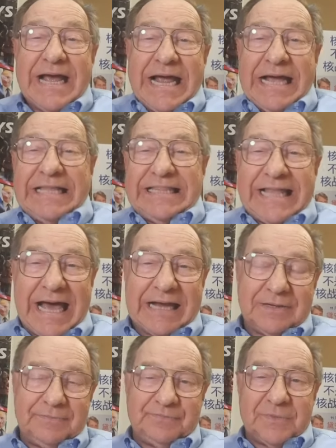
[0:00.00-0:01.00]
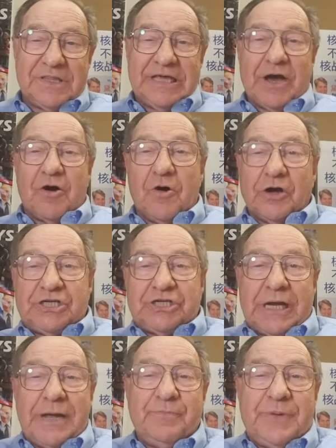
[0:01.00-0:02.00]
in that the
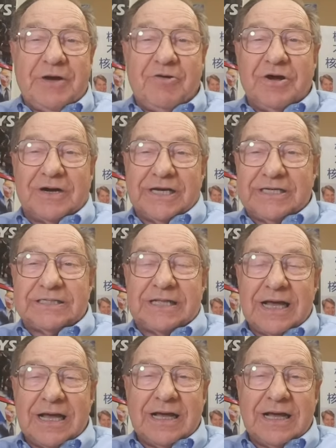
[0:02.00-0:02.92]
arch-imperialist